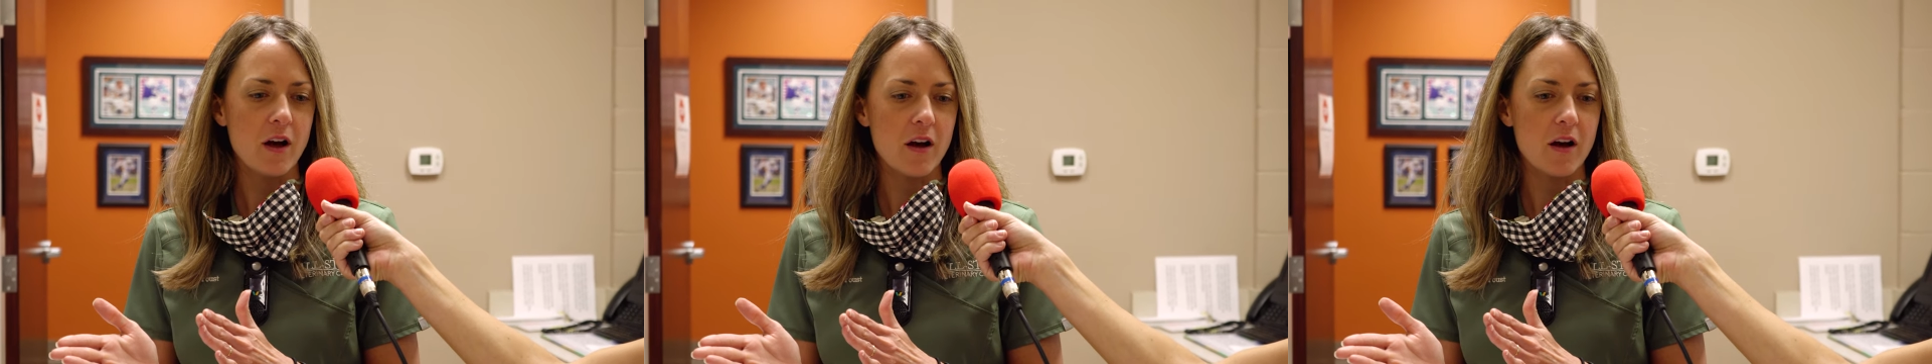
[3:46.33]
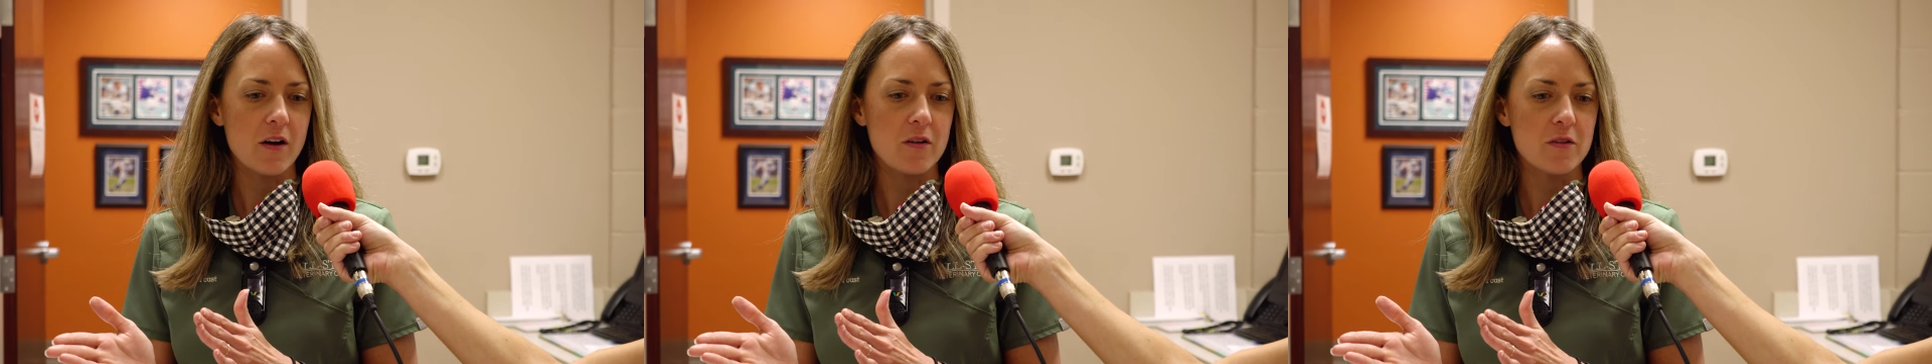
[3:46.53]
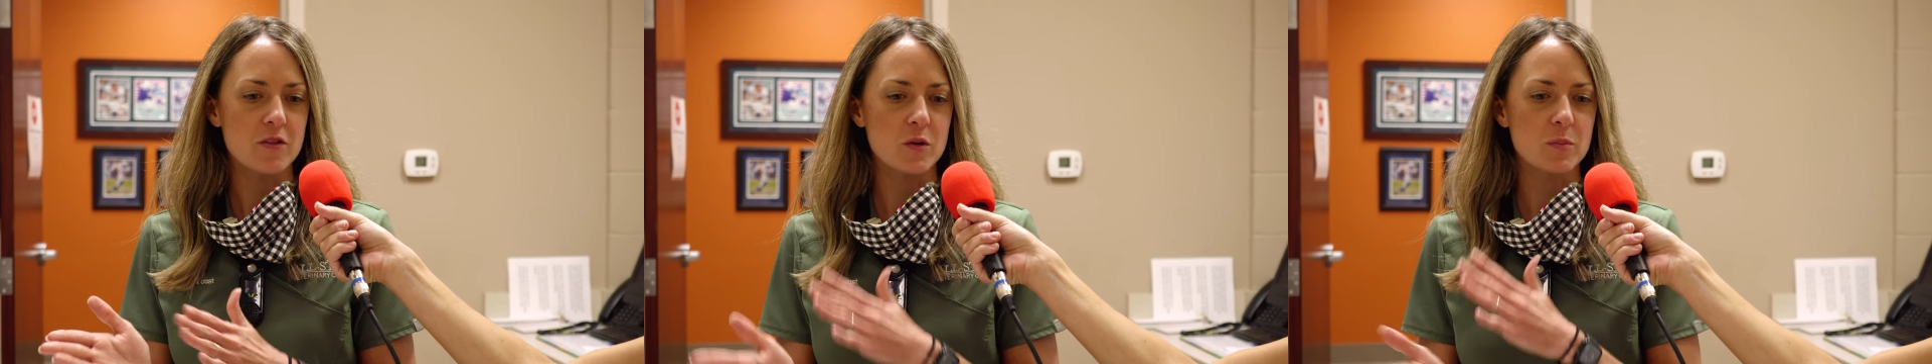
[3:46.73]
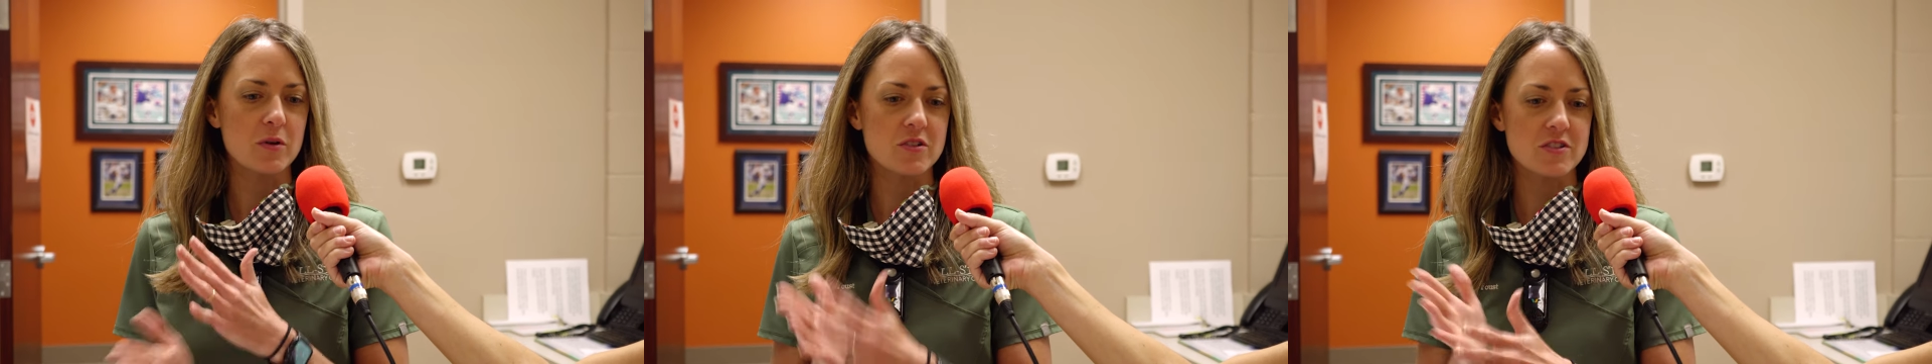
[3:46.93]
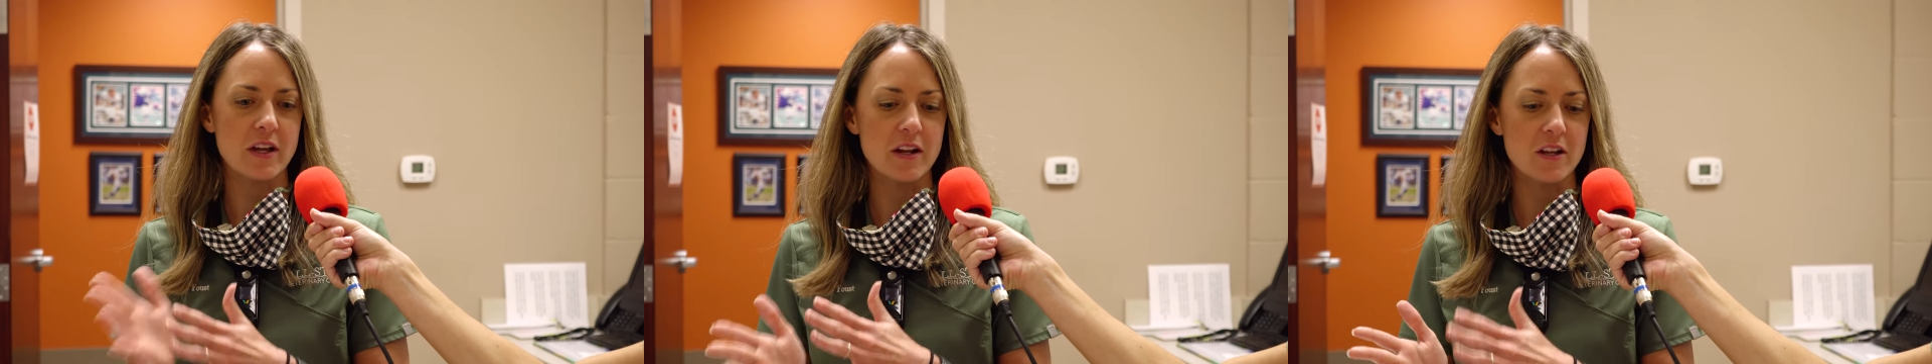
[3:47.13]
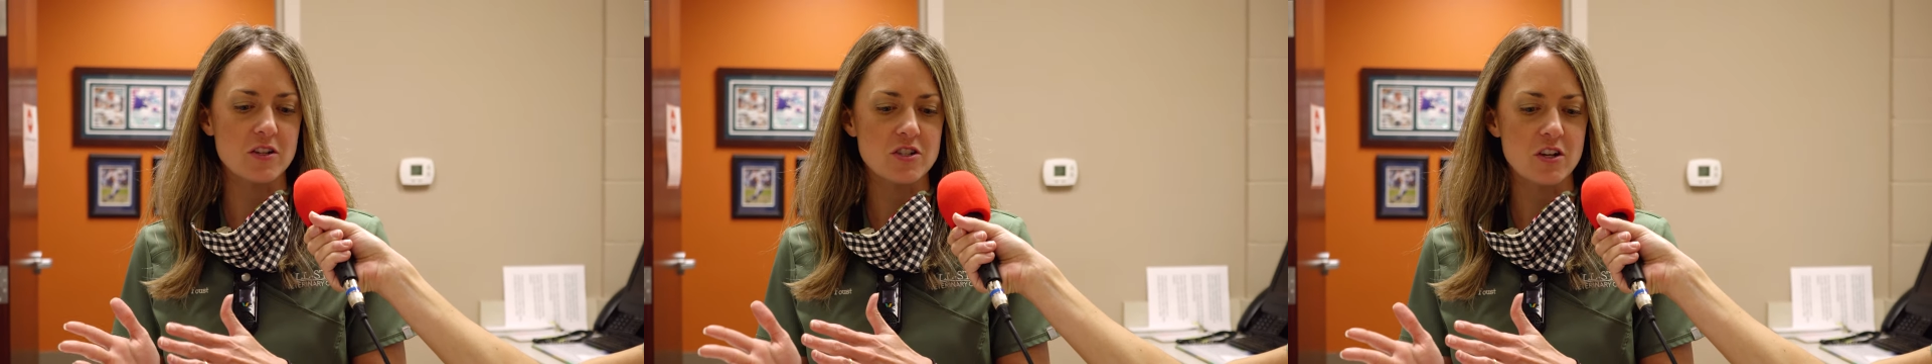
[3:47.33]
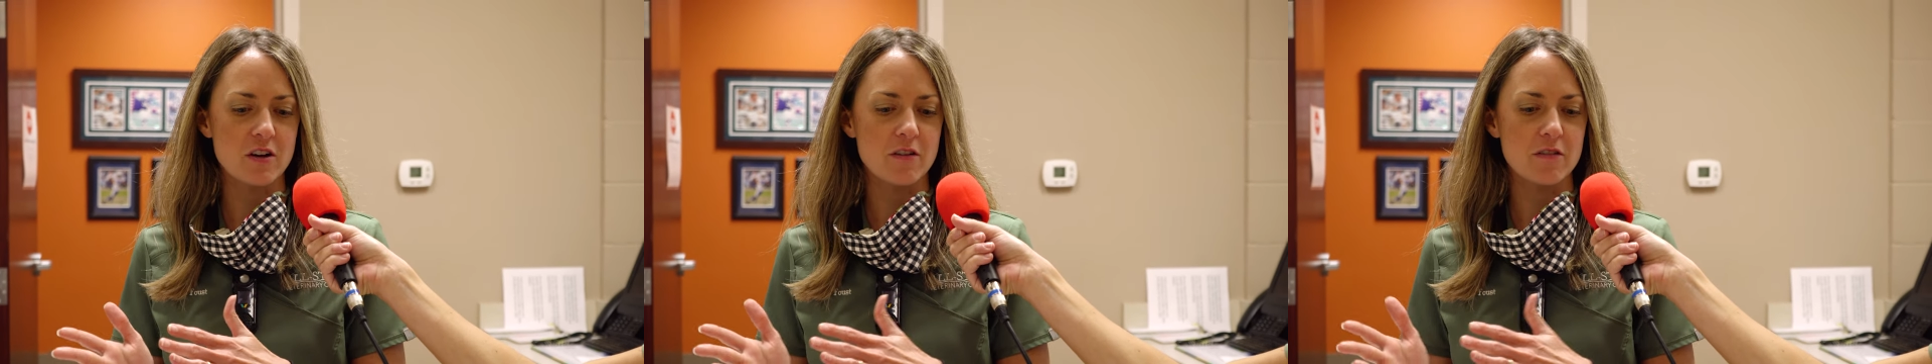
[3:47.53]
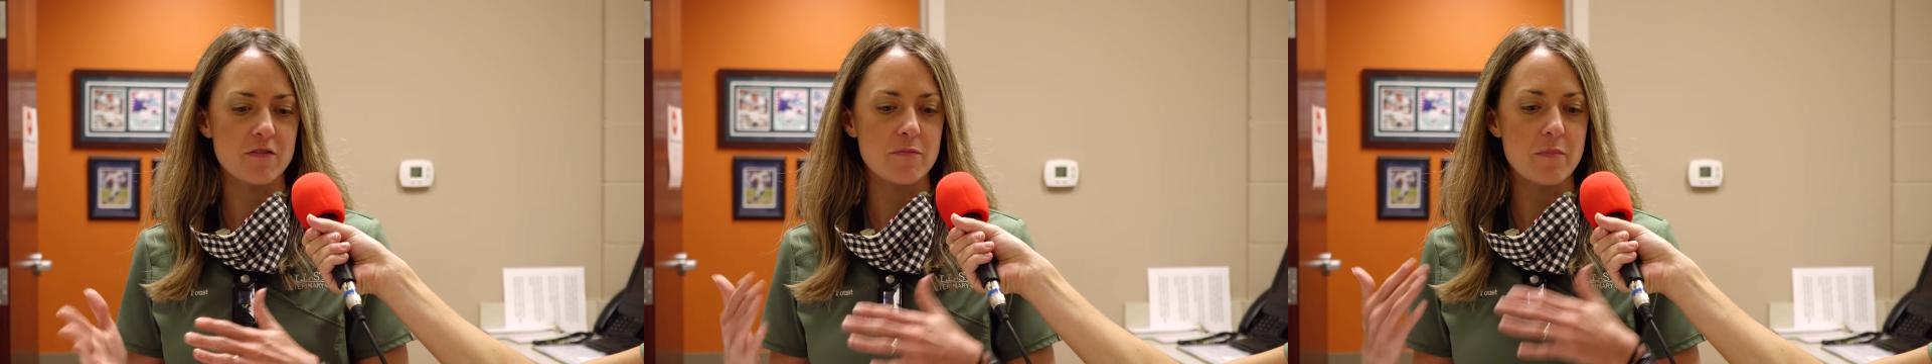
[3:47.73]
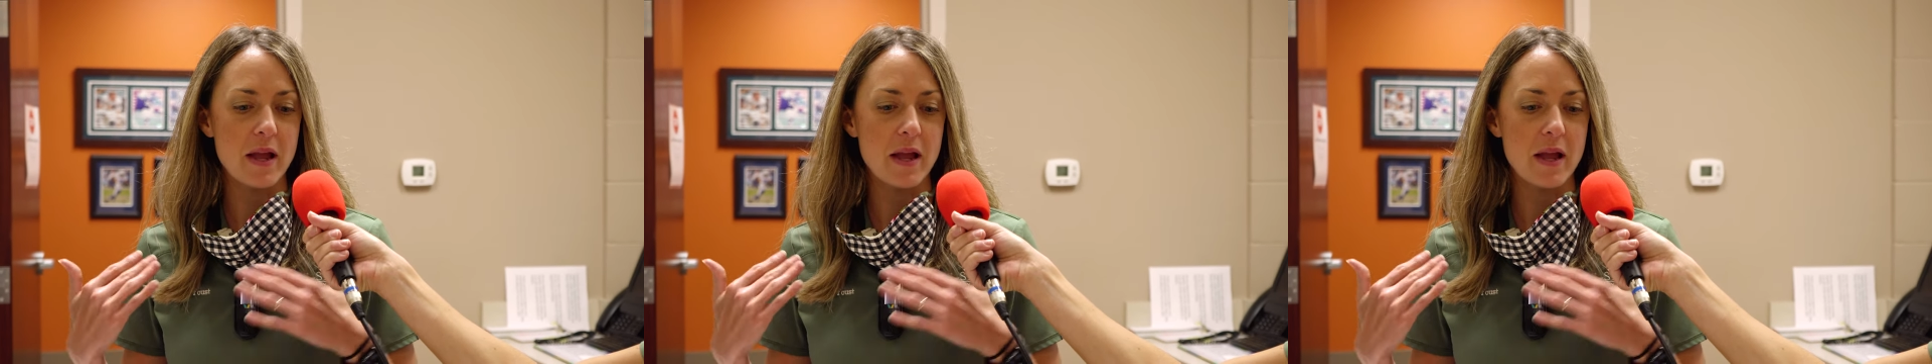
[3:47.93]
their percentage of